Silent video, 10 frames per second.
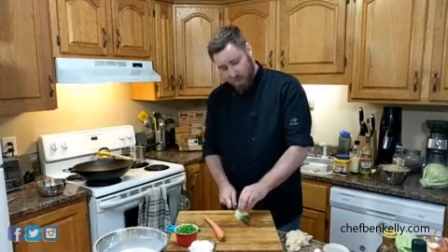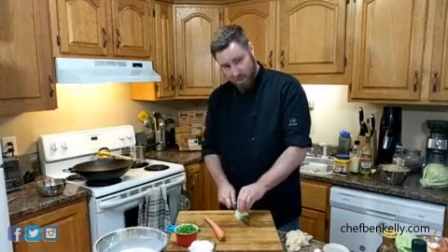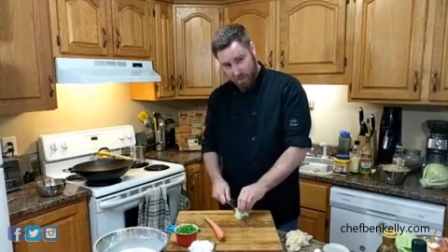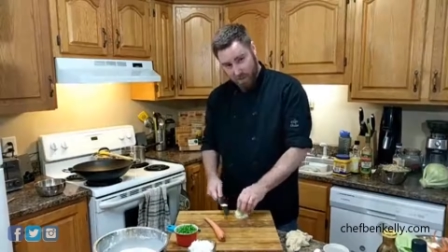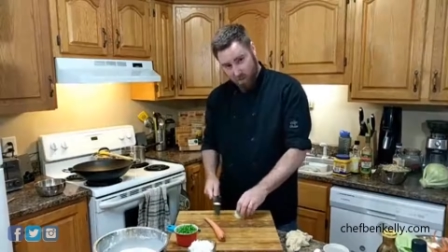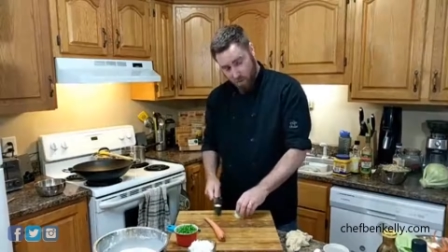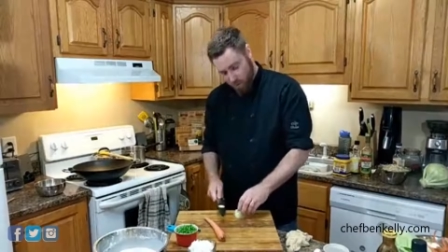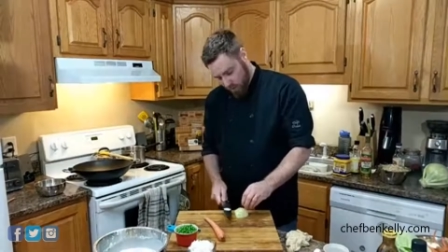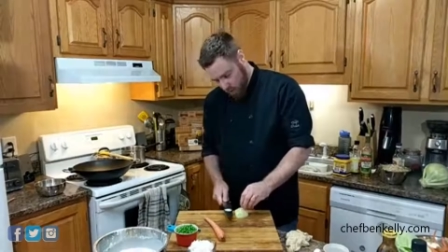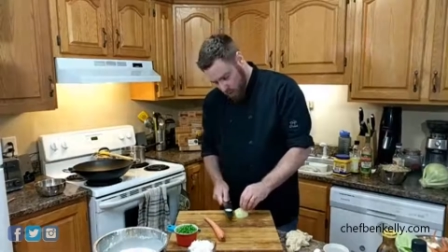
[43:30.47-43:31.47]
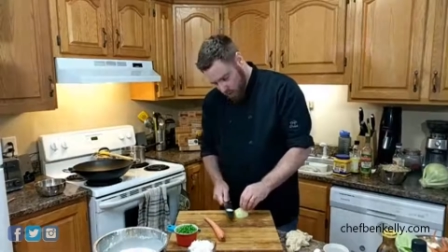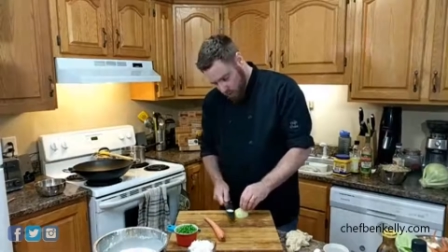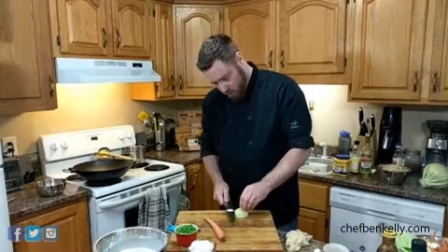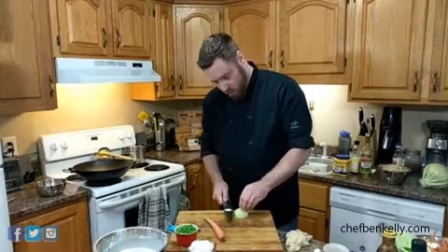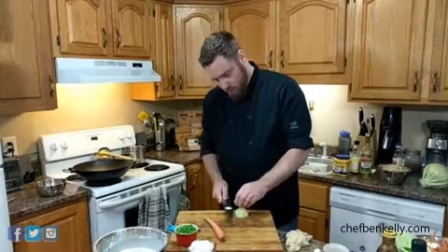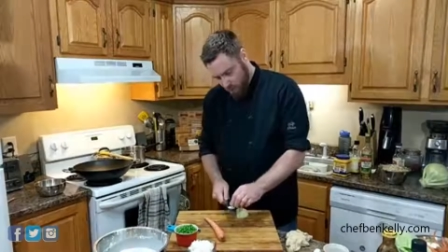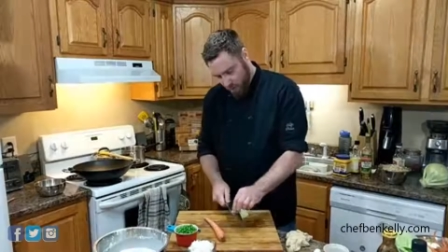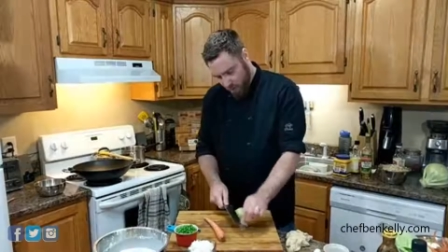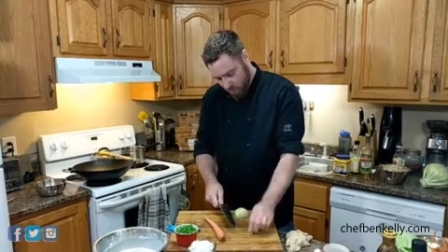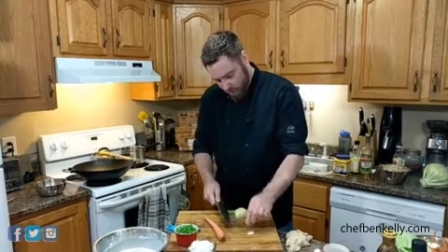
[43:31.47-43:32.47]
this when it's in quarters, so I don't